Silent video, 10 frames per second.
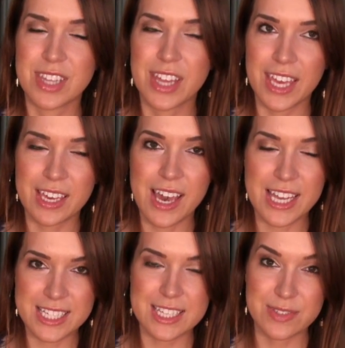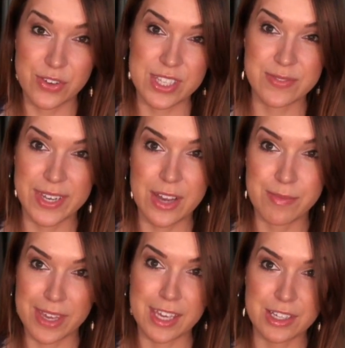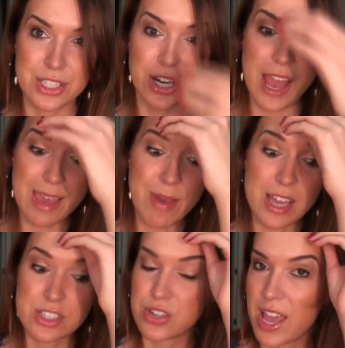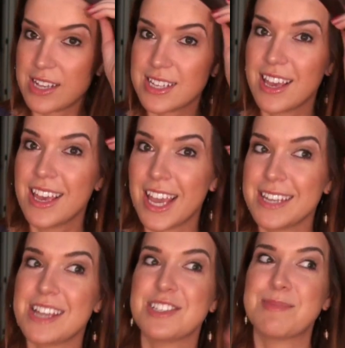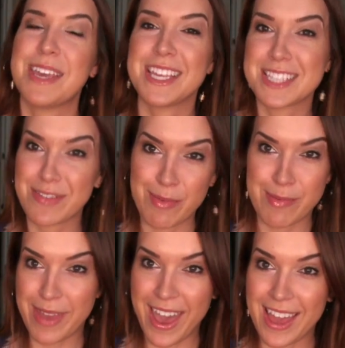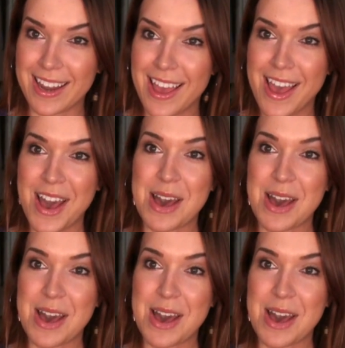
like ideas for this video and making sure I'm on trend and not just making stuff up in my head,